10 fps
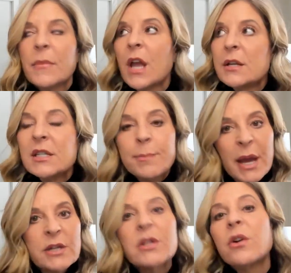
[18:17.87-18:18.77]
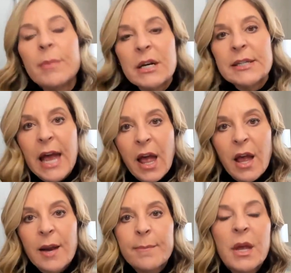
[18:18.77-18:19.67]
spend a little bit of
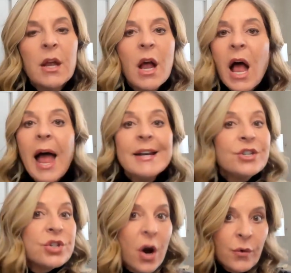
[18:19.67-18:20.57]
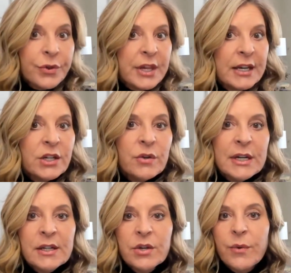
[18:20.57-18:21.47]
time. I don't think you
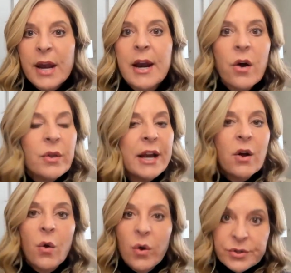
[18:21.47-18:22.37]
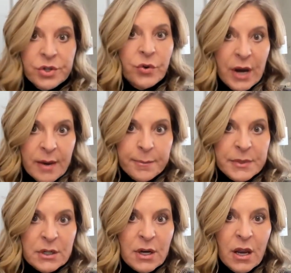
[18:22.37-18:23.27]
need to write out like a whole
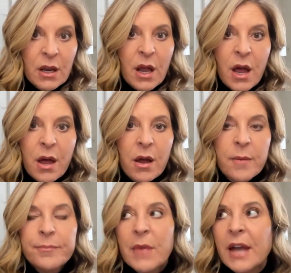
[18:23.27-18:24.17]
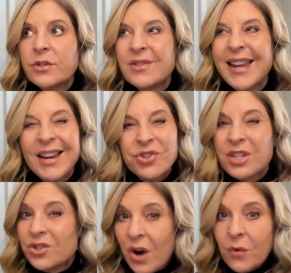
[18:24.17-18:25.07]
script. I actually
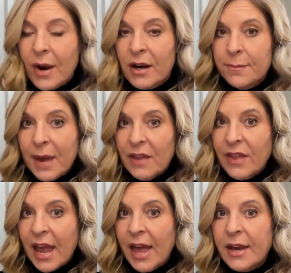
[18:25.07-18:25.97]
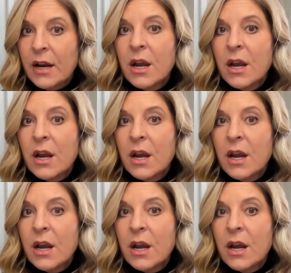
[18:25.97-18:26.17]
don't recommend that